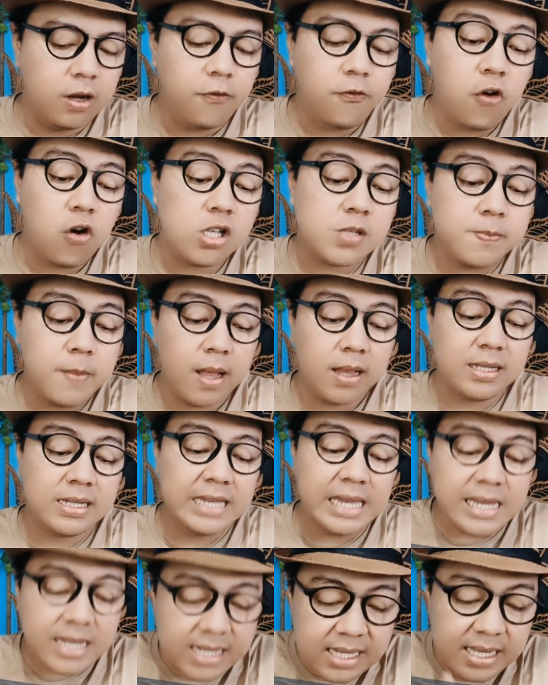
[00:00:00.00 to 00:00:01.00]
The Voice
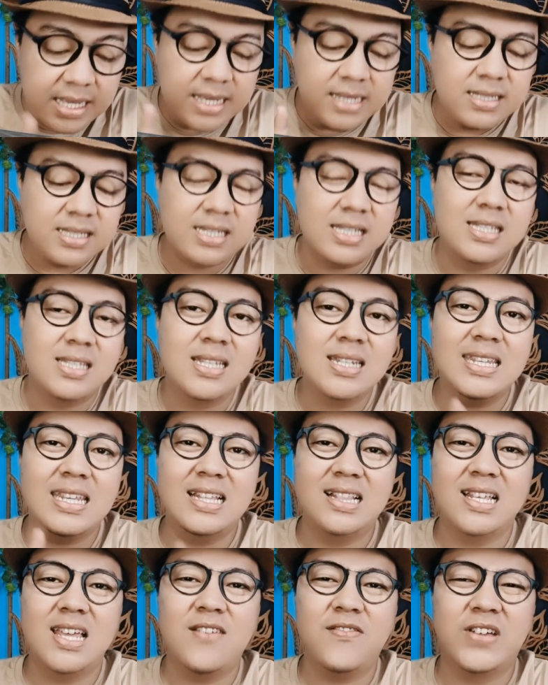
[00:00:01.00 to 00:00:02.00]
Belgique season
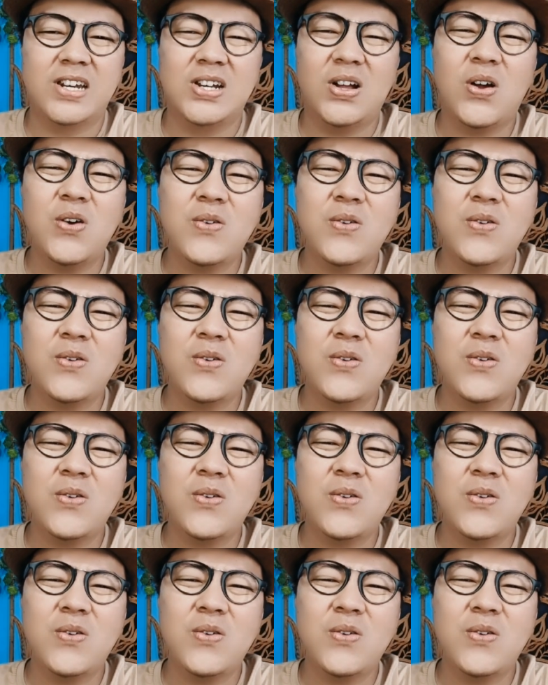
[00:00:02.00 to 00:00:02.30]
11.